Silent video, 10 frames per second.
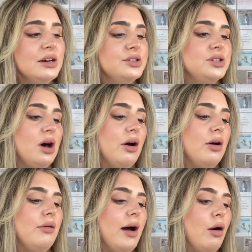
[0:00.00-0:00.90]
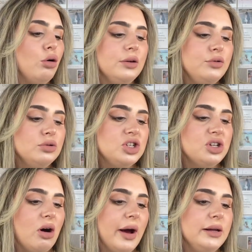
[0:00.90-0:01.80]
So all of your
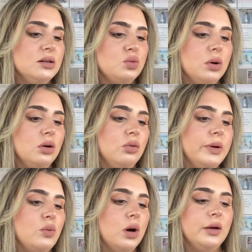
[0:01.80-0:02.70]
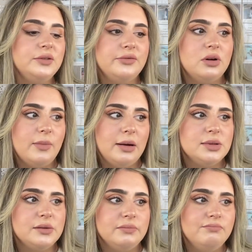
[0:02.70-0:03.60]
designs will be worth different
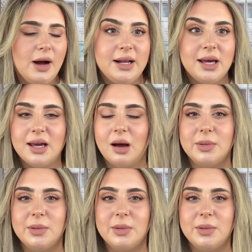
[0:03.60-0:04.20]
amounts of money.